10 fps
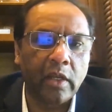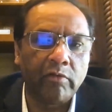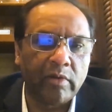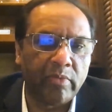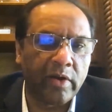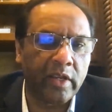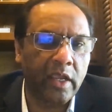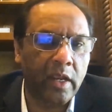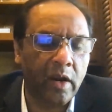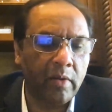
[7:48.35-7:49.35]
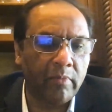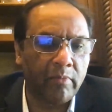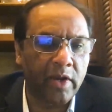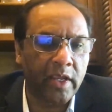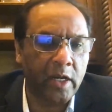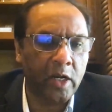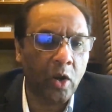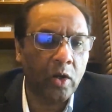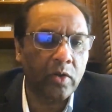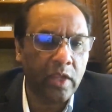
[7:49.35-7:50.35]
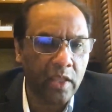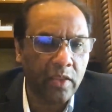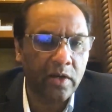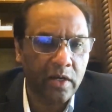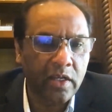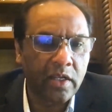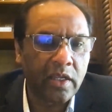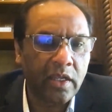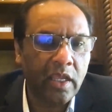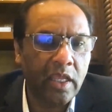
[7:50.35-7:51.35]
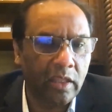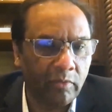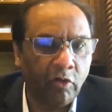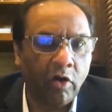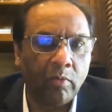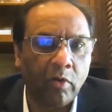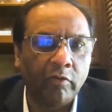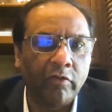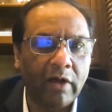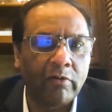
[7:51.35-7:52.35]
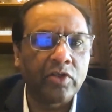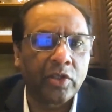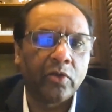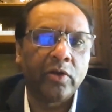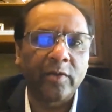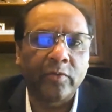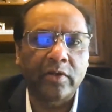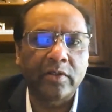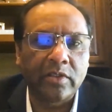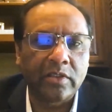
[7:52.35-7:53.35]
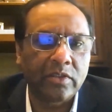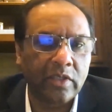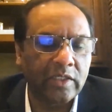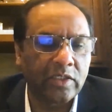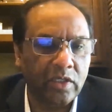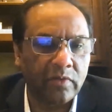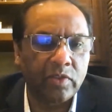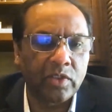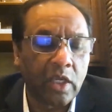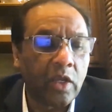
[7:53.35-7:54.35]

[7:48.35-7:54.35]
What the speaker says: Now we're bringing it all together in the form of our secure network as a service.